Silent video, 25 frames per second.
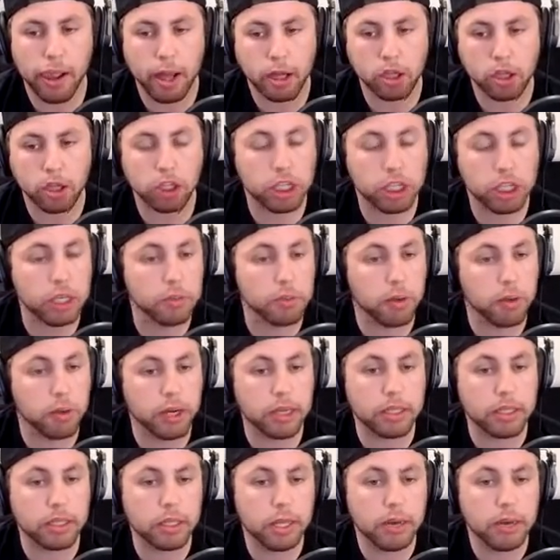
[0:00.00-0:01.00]
She
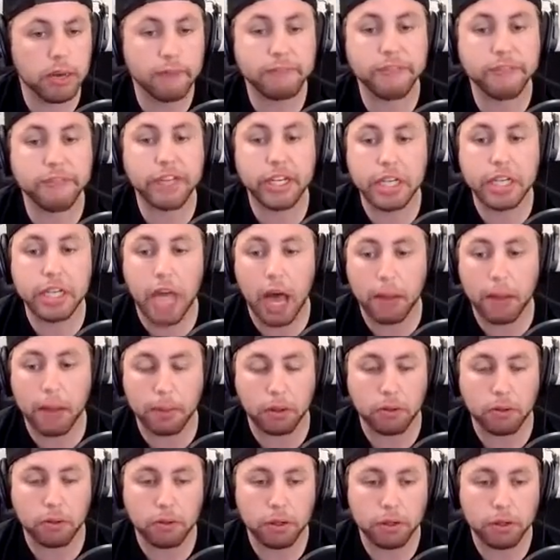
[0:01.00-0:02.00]
was
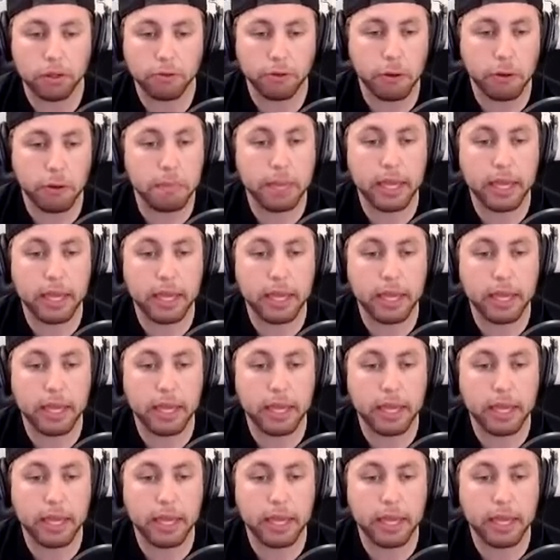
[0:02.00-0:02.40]
phenomenal from